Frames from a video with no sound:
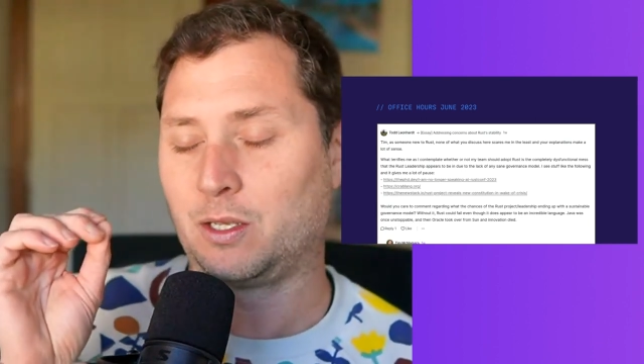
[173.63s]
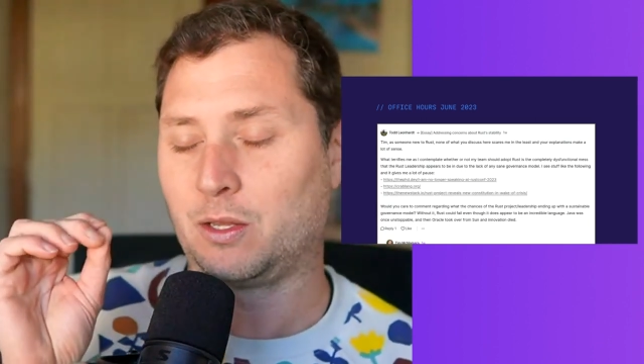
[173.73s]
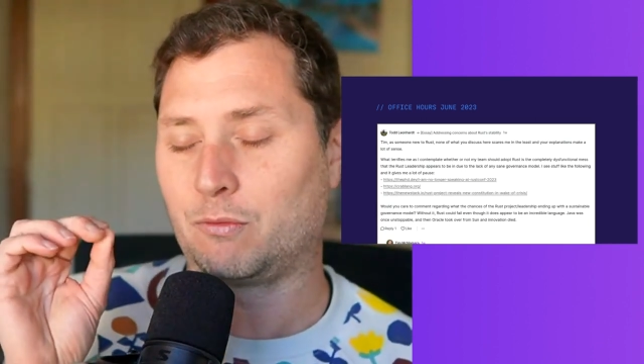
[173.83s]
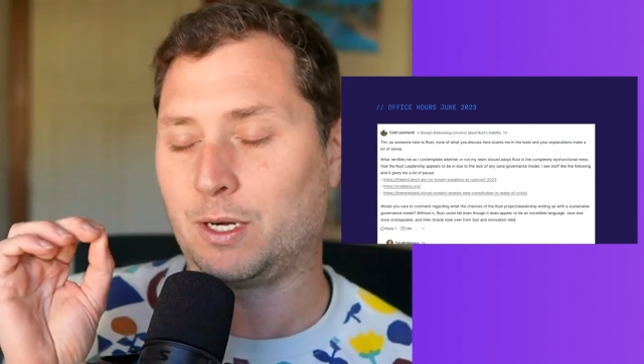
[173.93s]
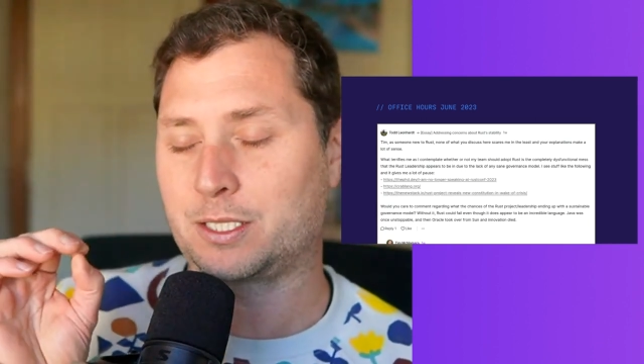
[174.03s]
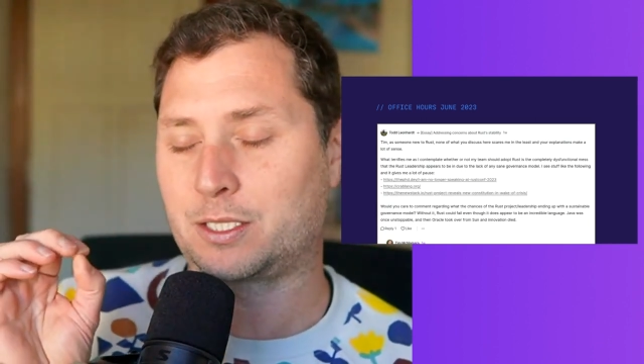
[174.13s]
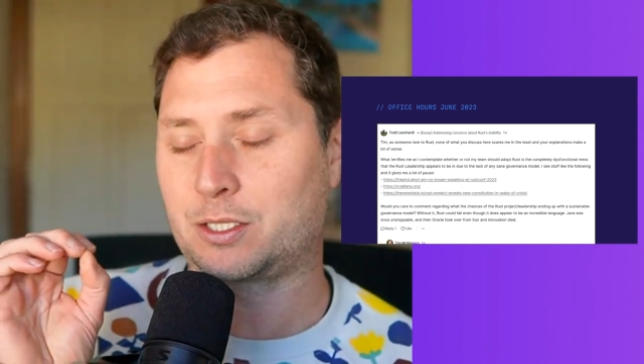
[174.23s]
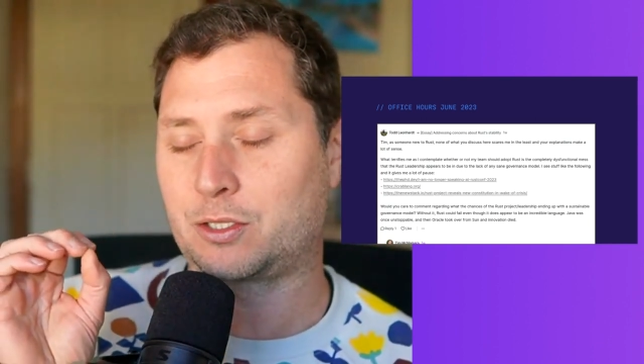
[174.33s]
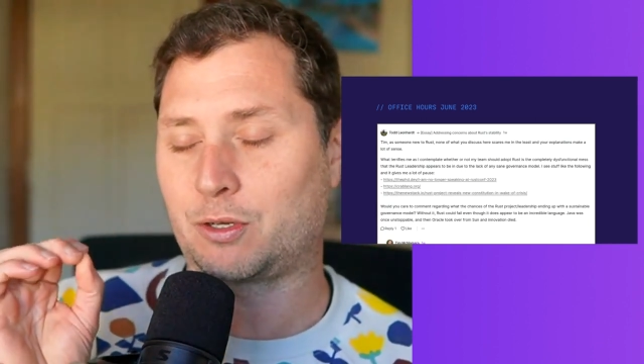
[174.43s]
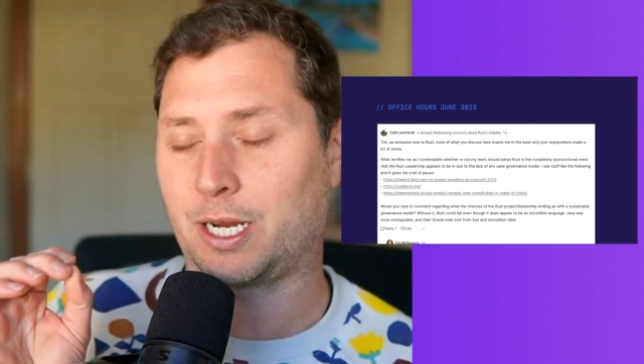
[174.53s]
Rust
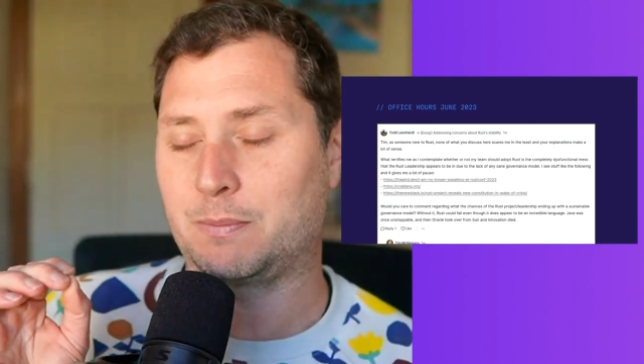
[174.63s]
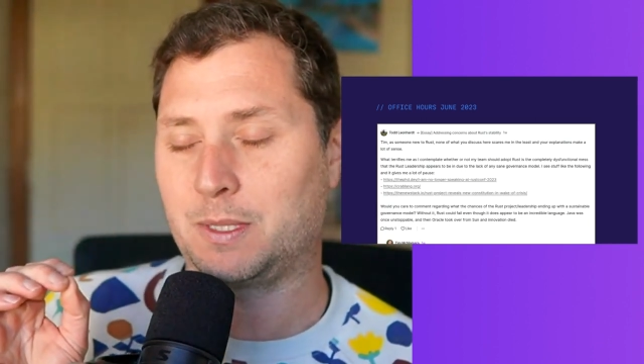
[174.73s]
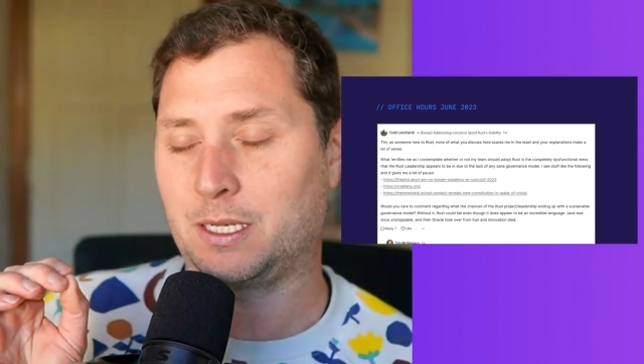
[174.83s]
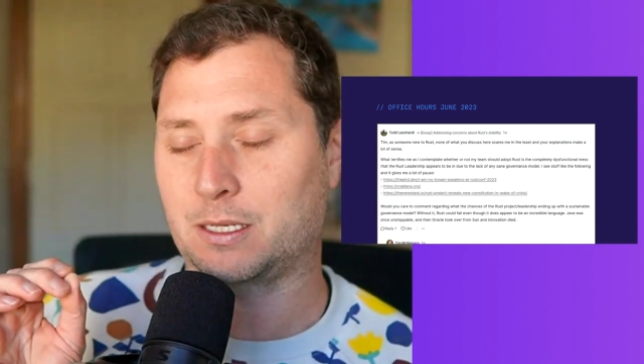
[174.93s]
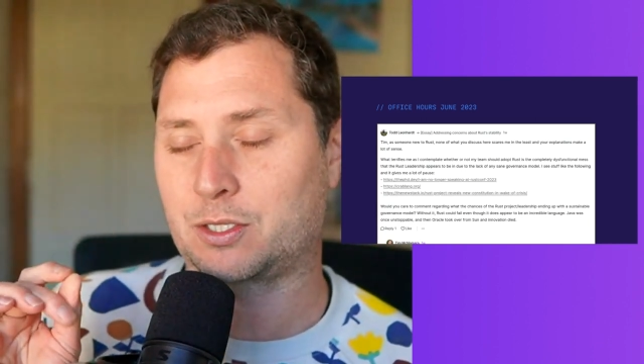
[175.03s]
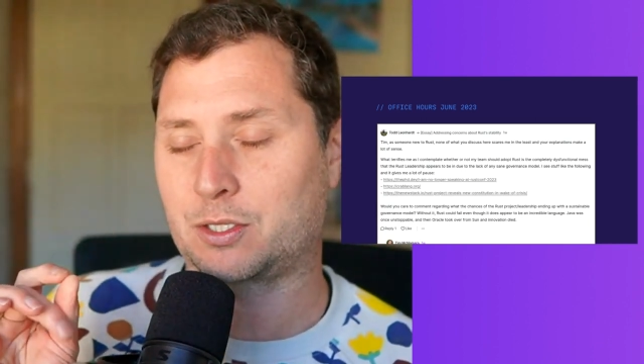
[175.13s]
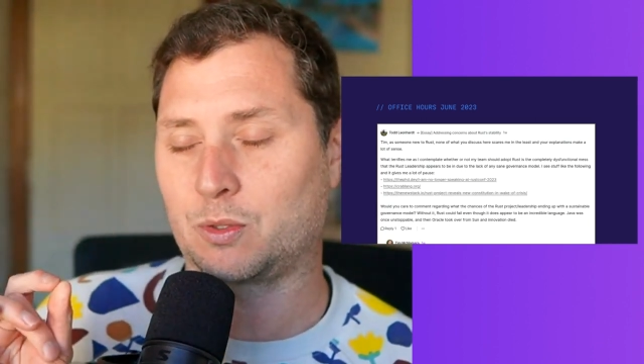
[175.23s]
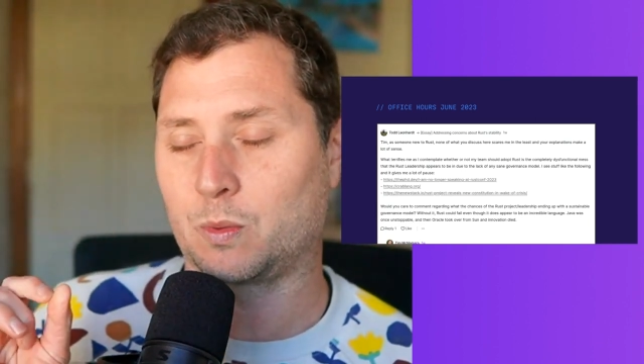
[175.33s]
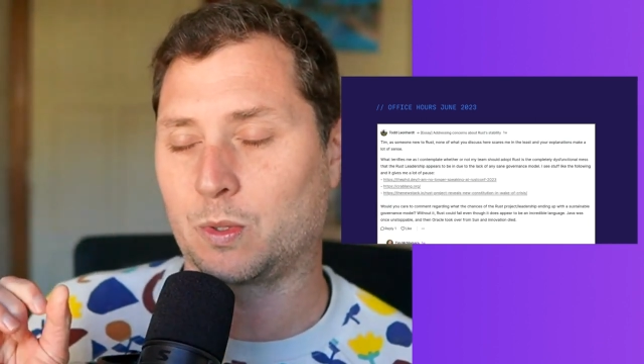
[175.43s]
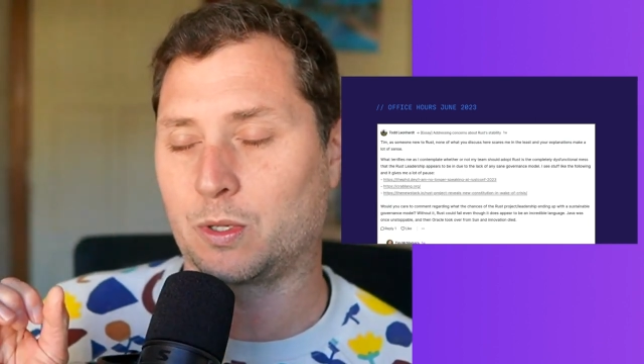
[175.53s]
trademarks
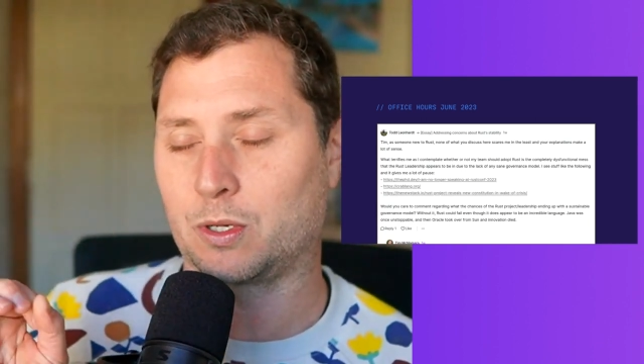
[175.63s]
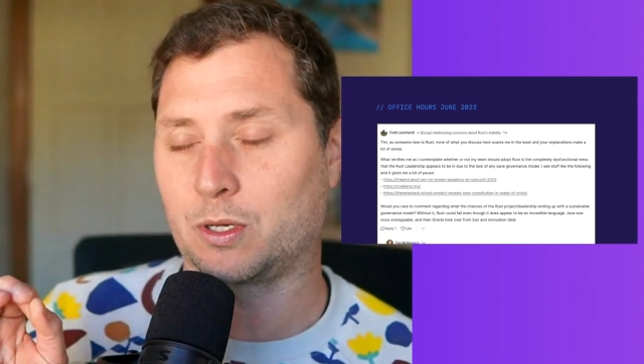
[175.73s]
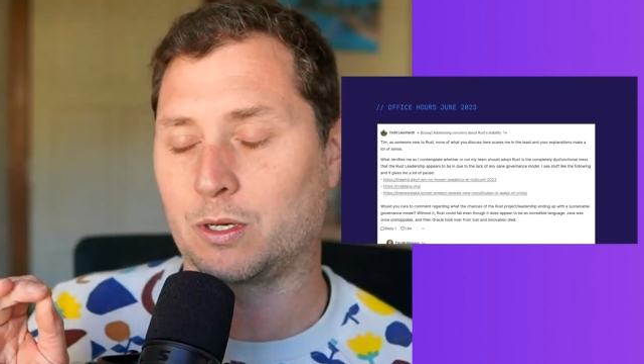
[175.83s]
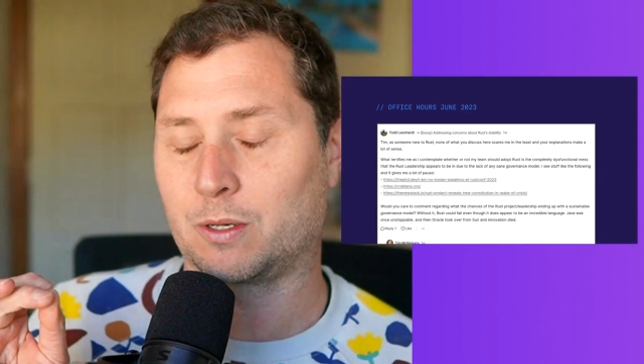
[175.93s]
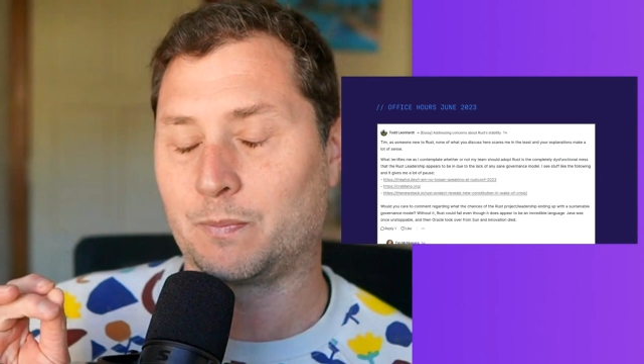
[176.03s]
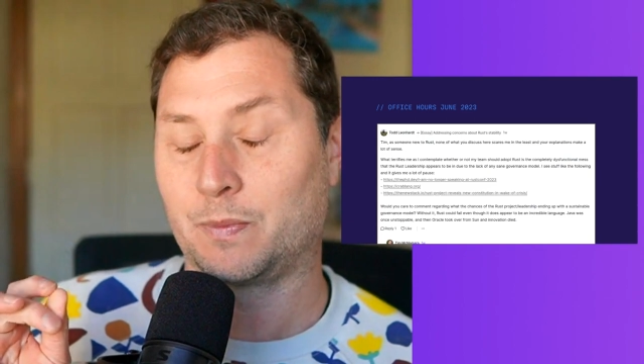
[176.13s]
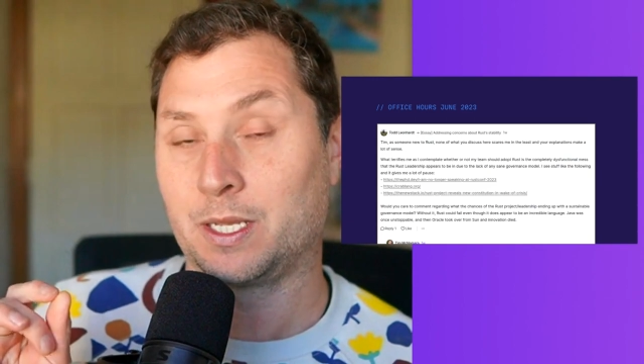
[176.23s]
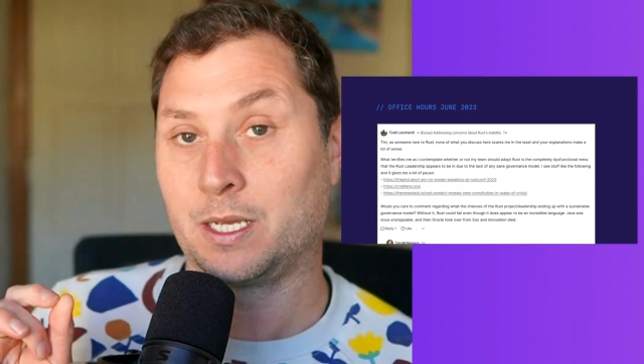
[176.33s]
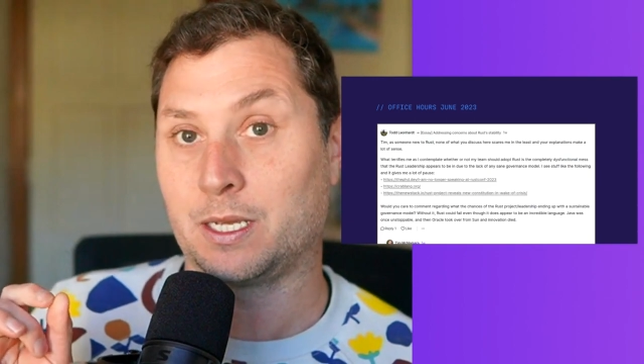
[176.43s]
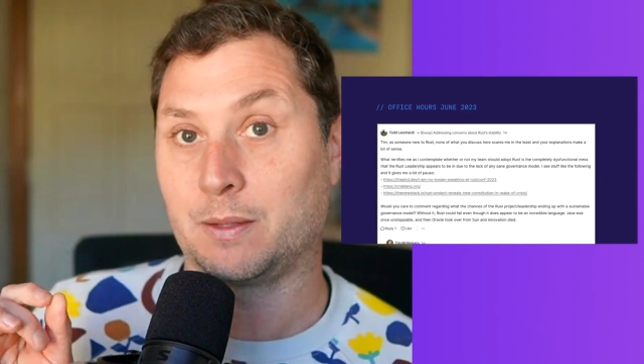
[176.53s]
were
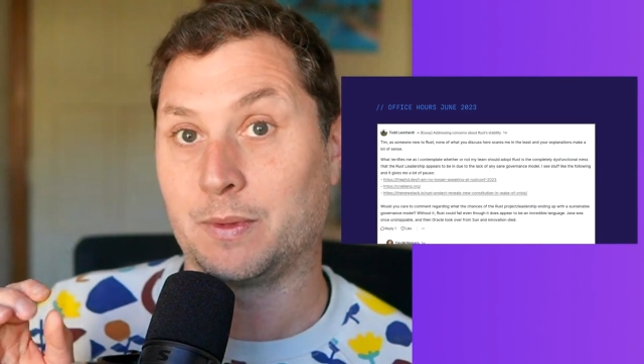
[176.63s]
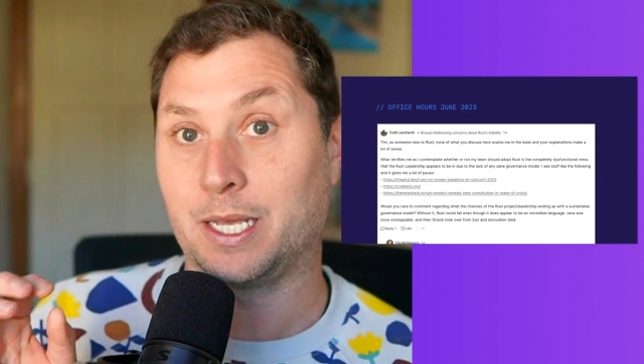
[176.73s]
um,